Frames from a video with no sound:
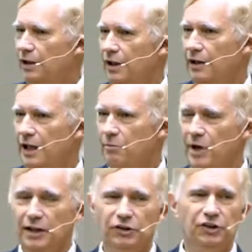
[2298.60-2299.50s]
And that
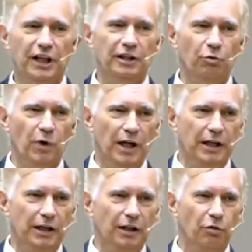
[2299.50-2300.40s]
man stayed
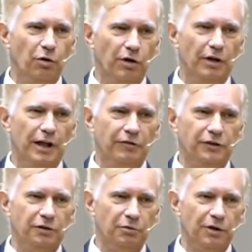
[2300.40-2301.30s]
away quarter
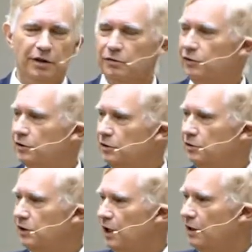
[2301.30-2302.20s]
after quarter for two
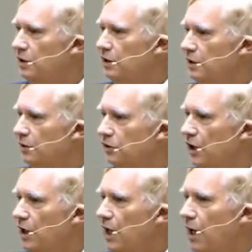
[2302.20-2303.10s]
solid years.
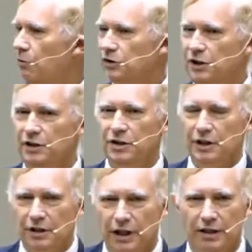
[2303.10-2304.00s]
I was
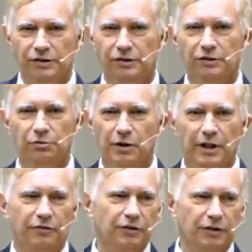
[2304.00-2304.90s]
teaching classes
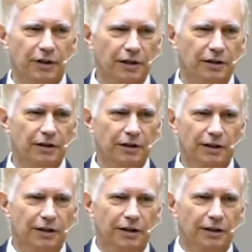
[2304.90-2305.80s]
one after another.
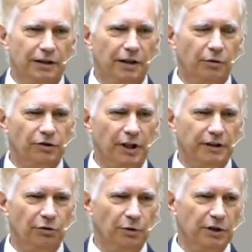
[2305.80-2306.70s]
You know, it was
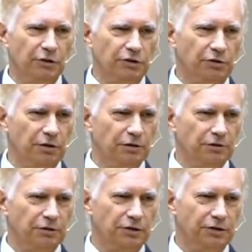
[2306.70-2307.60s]
like the widow's
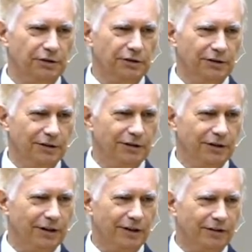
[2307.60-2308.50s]
cruse.
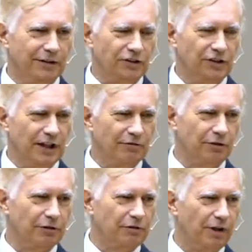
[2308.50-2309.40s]
You know, it just
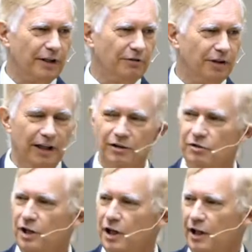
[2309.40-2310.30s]
never quite ran
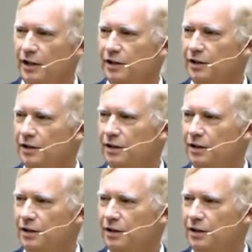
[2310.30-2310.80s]
dry.